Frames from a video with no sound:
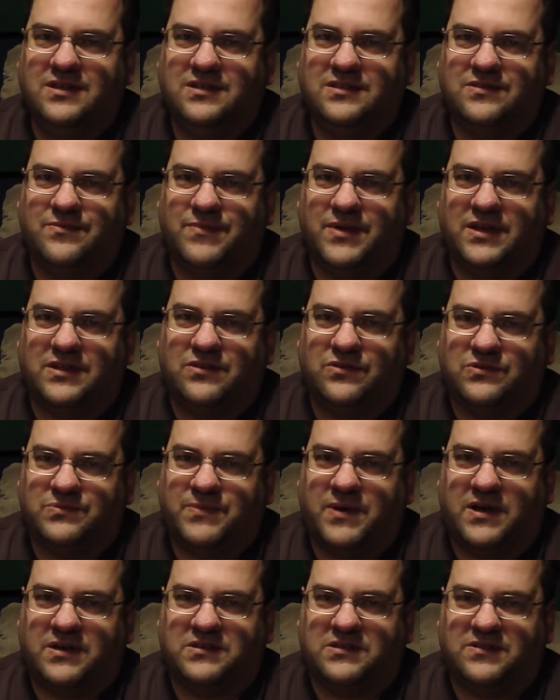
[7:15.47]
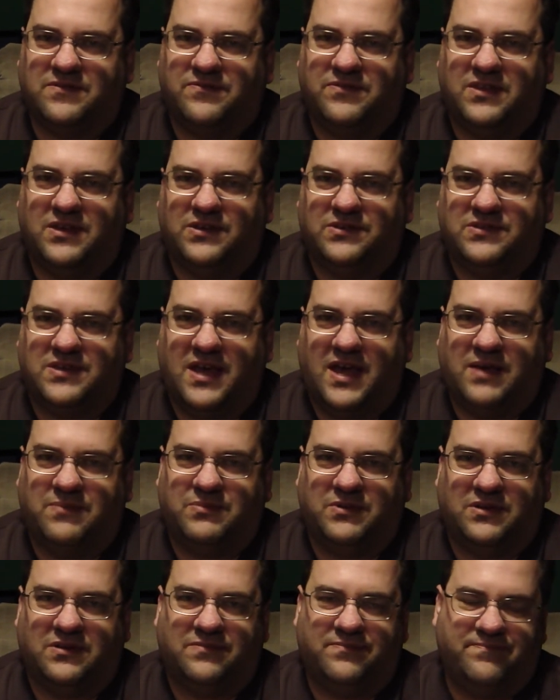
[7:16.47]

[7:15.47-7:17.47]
to make those positive things happen.